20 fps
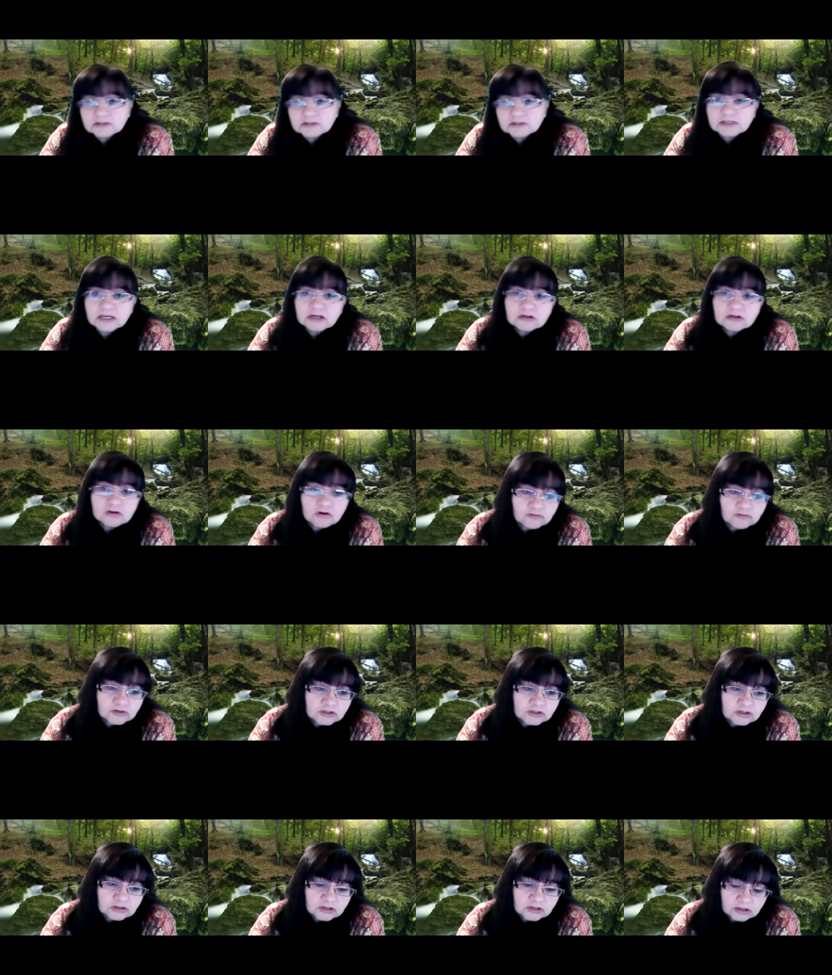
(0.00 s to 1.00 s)
sent over
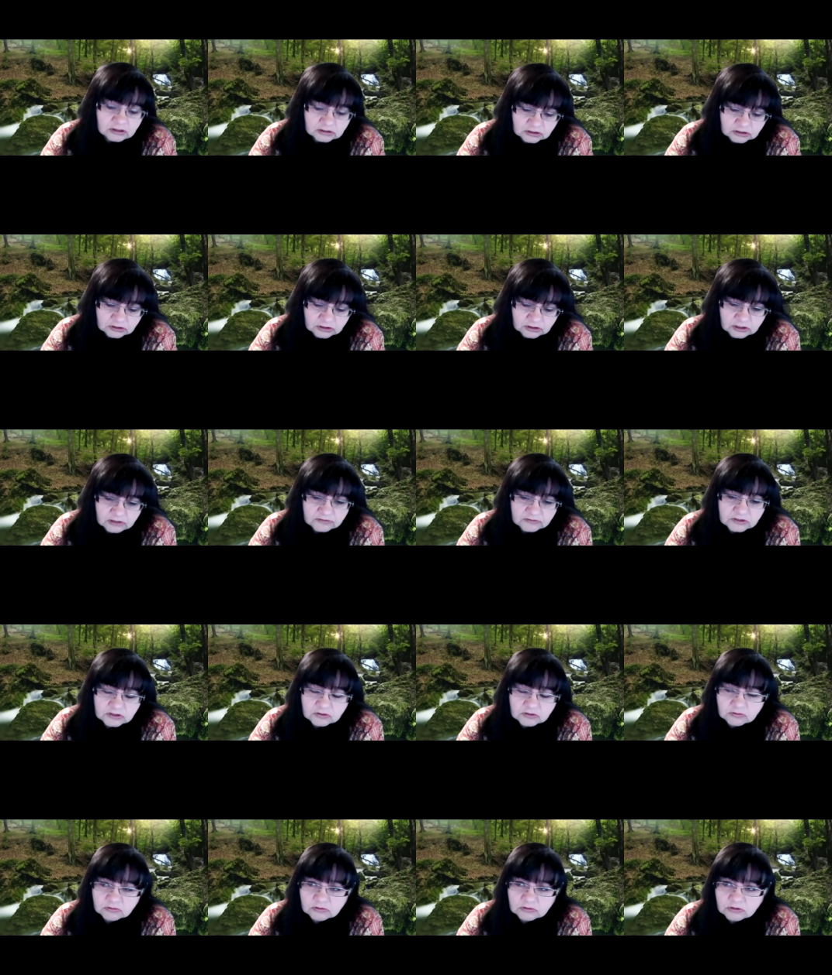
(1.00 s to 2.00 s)
to the alternative
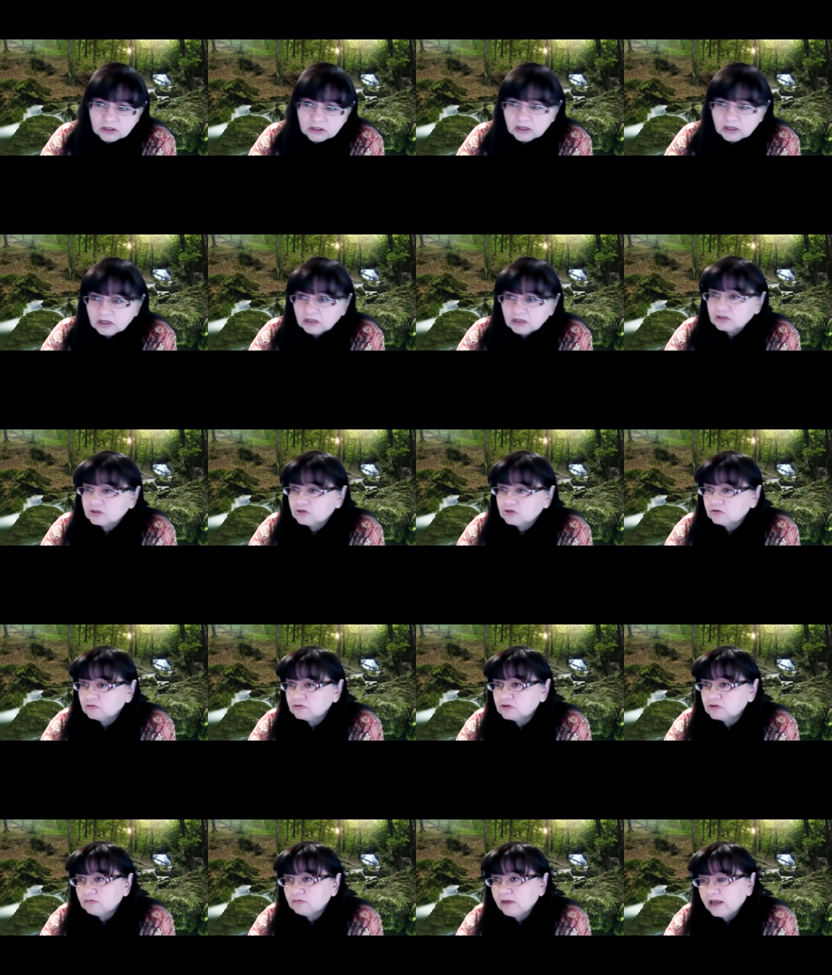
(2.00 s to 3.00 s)
school,
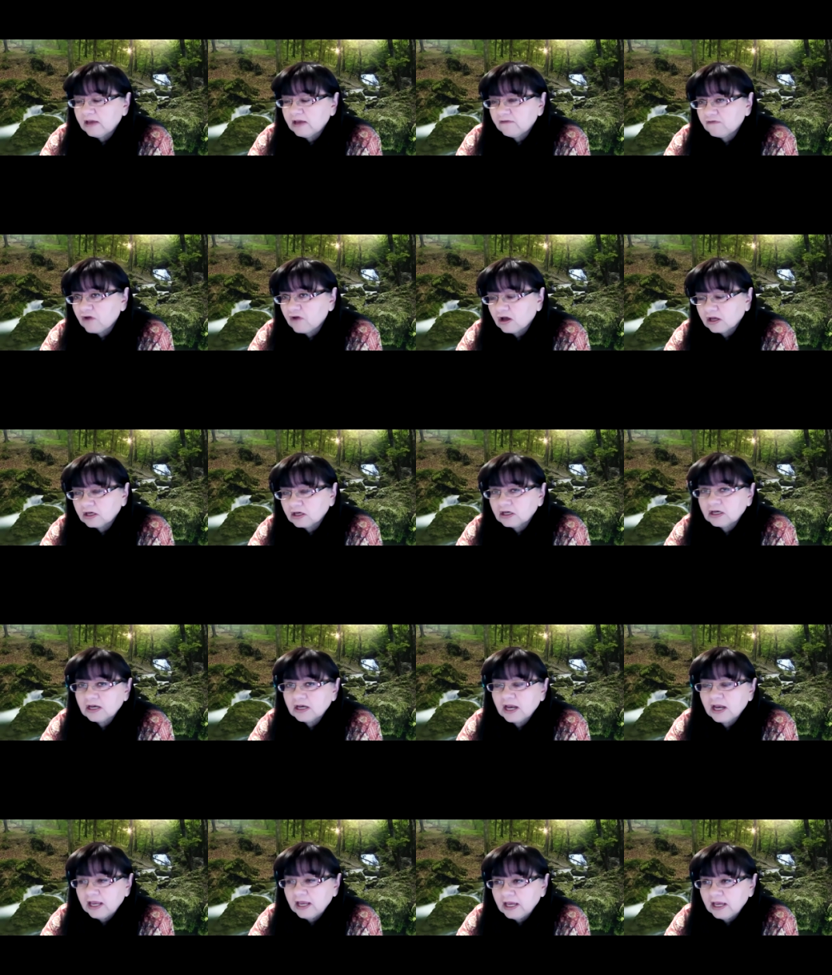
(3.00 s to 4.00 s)
students who may have
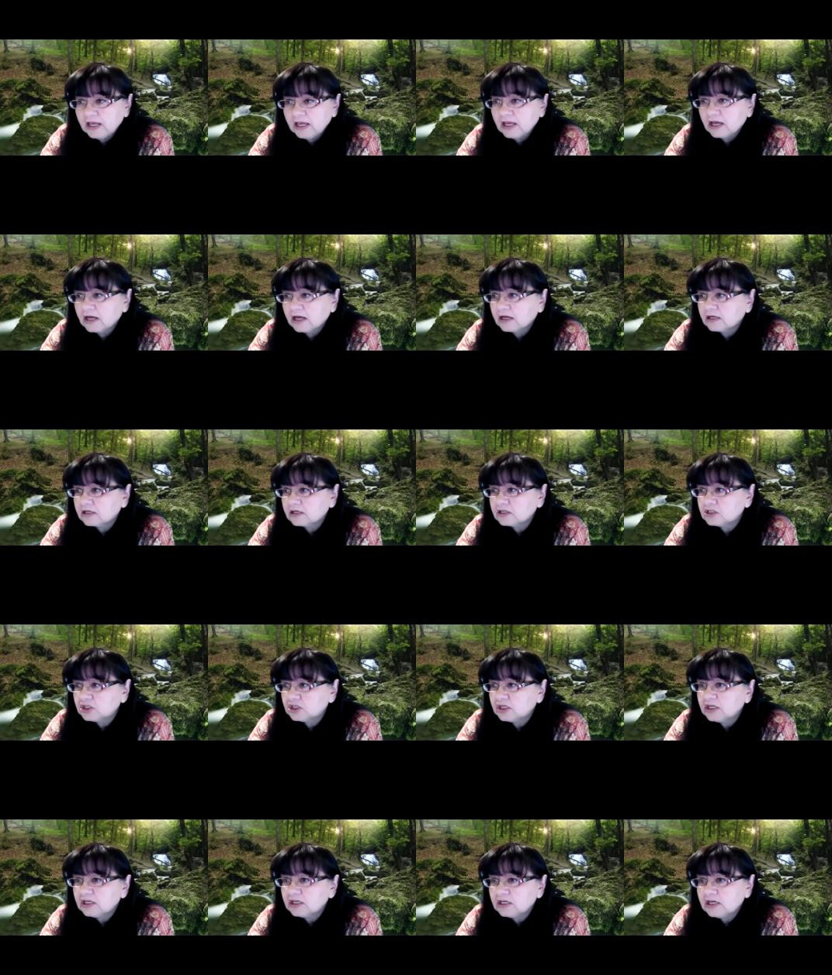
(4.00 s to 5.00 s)
gotten a,
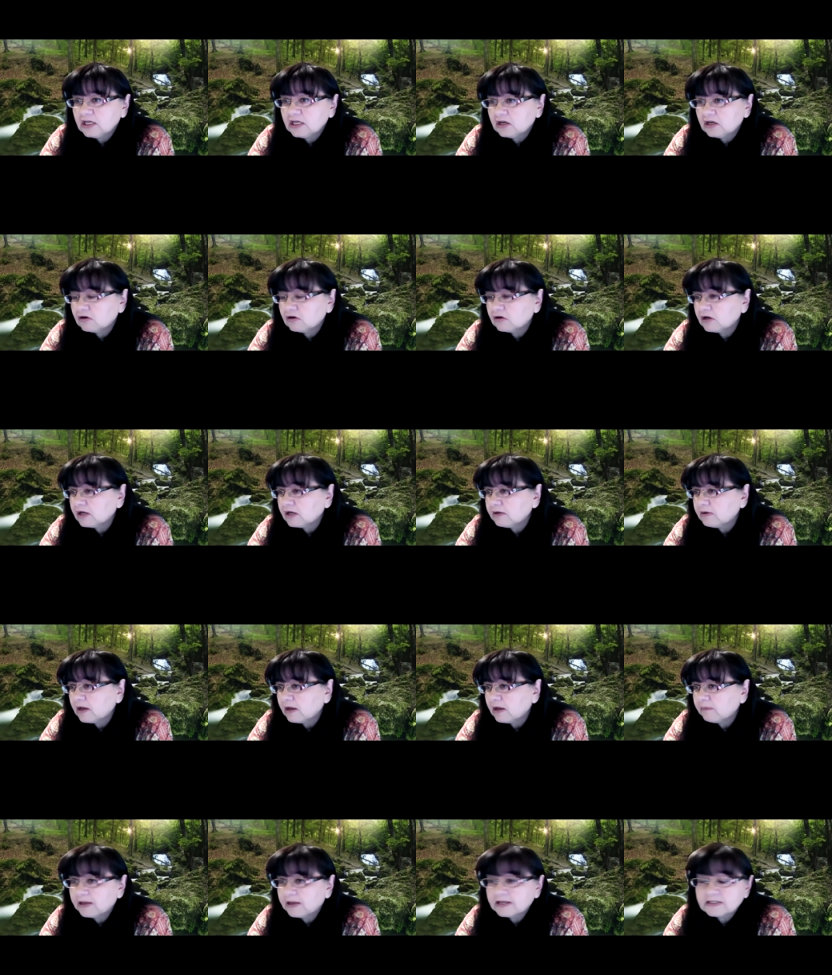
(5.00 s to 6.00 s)
GED
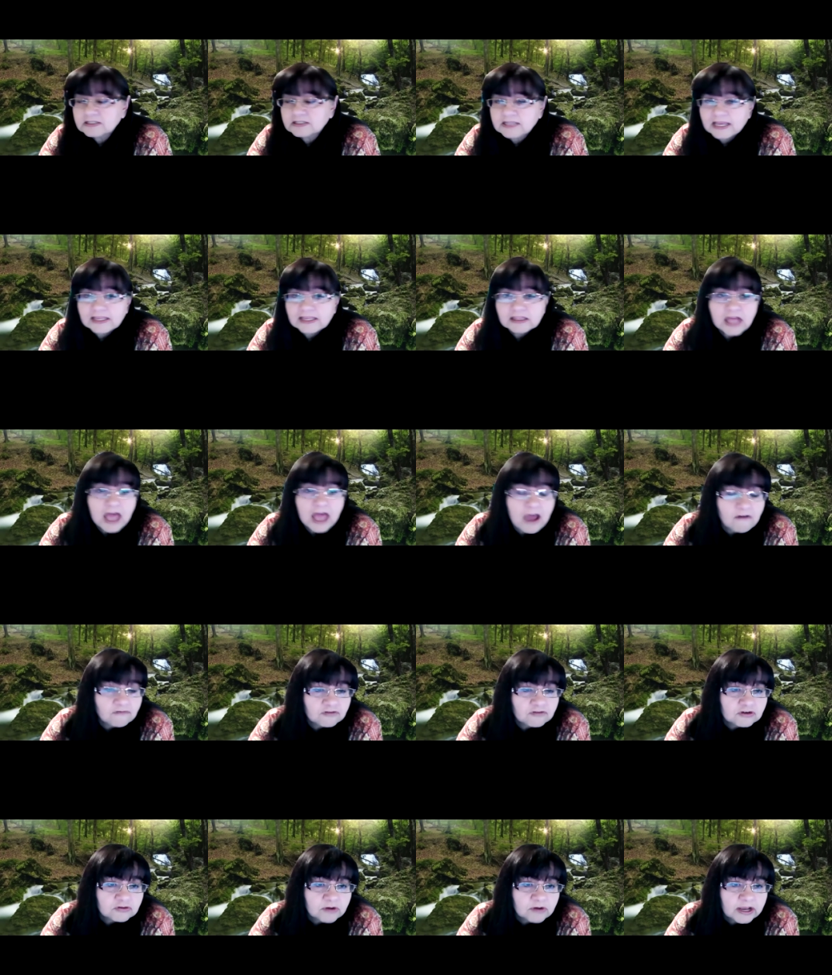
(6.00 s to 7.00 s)
or because they
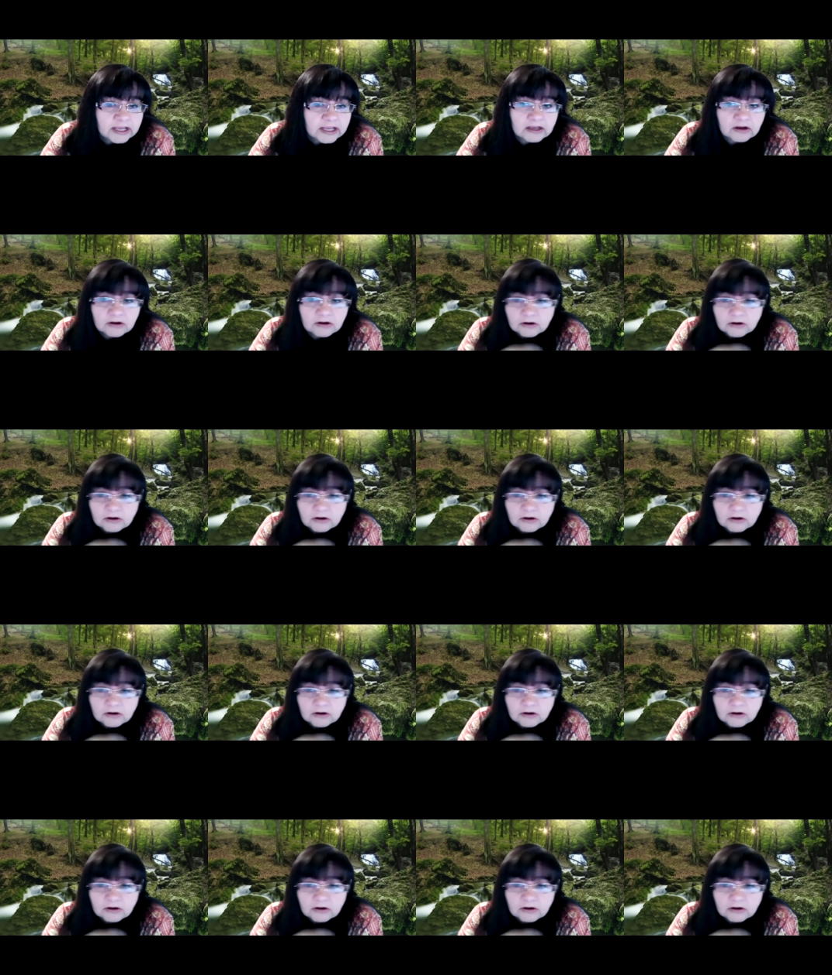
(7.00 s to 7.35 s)
left, right?